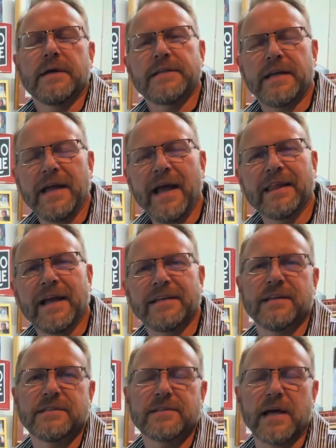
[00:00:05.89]
Today I'd like to
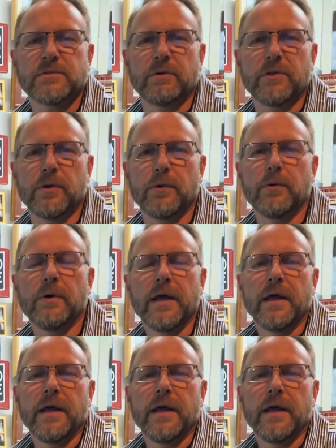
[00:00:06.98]
discuss with you